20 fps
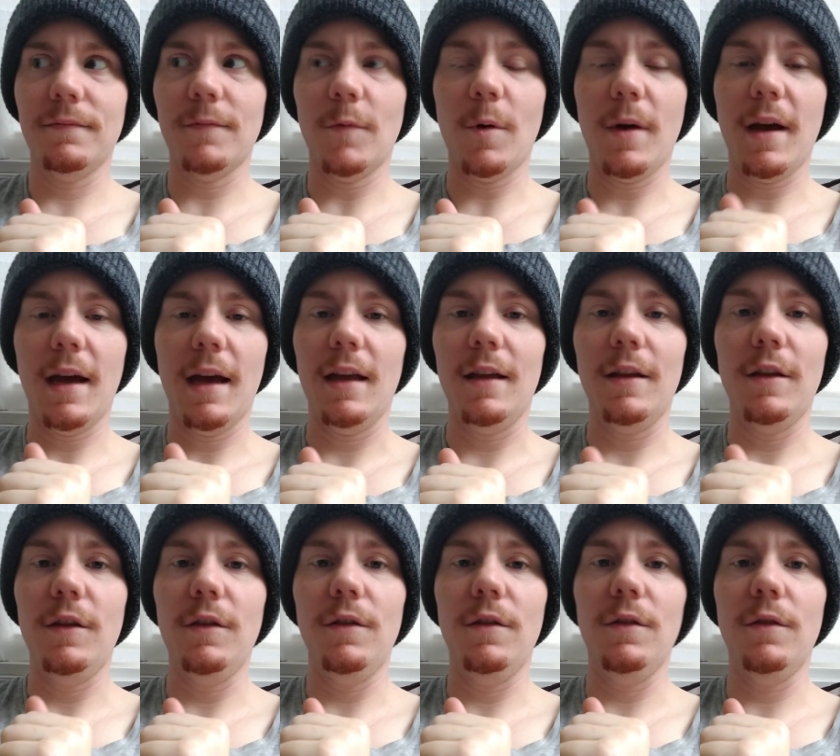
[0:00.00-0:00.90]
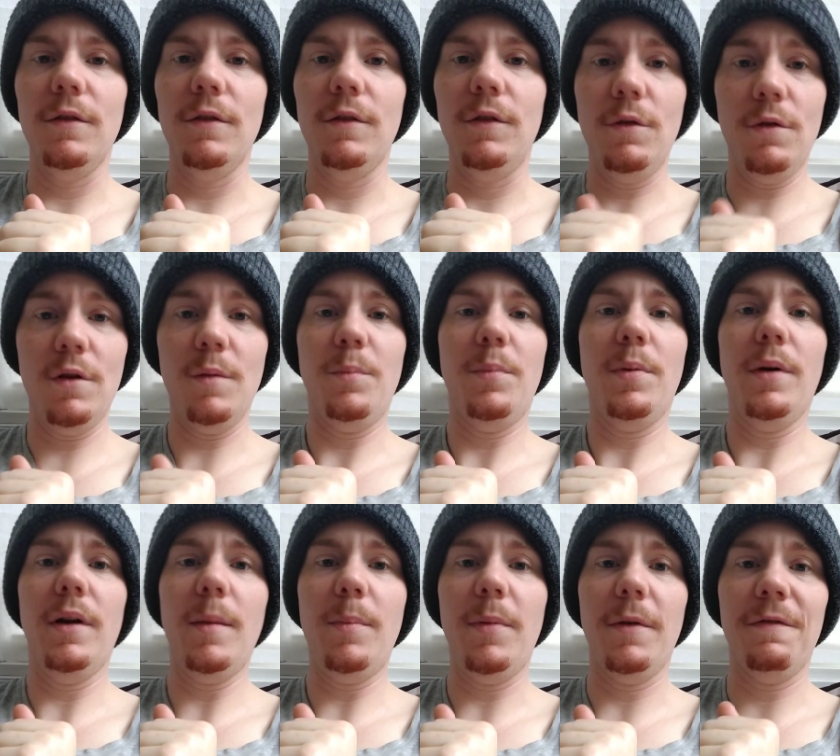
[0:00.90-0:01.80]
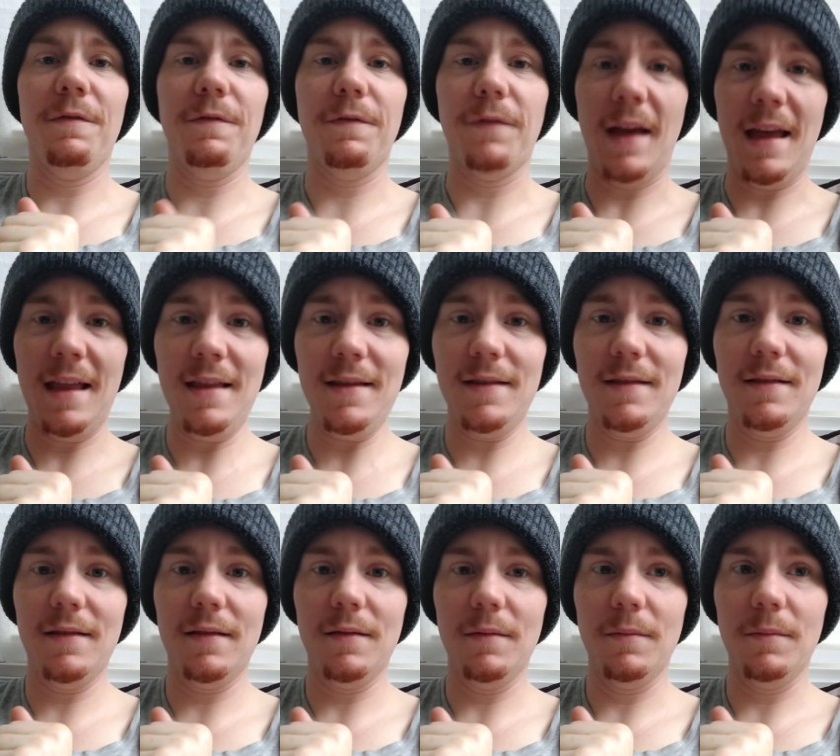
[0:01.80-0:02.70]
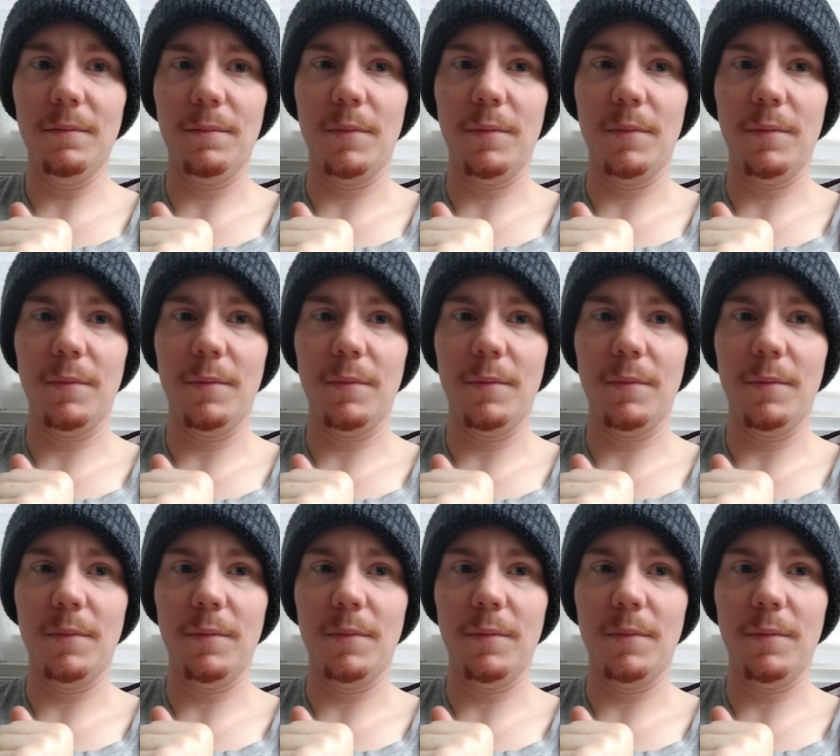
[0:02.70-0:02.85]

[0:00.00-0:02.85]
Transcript: Okay, you can put up a fence,